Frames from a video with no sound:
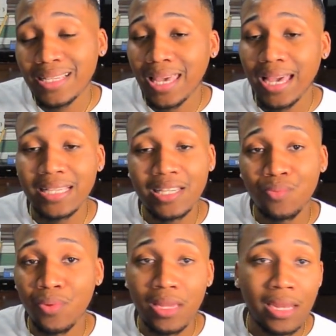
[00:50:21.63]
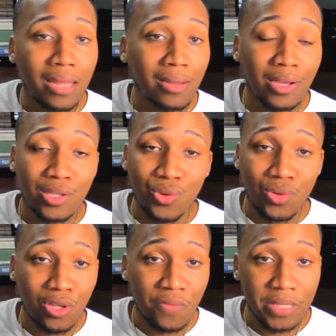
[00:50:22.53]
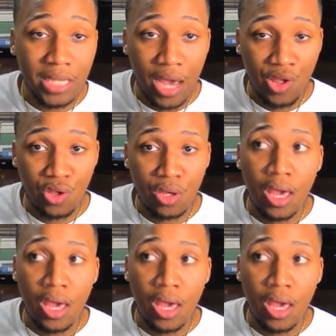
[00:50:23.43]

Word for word: case is really not looking too good for Tasha.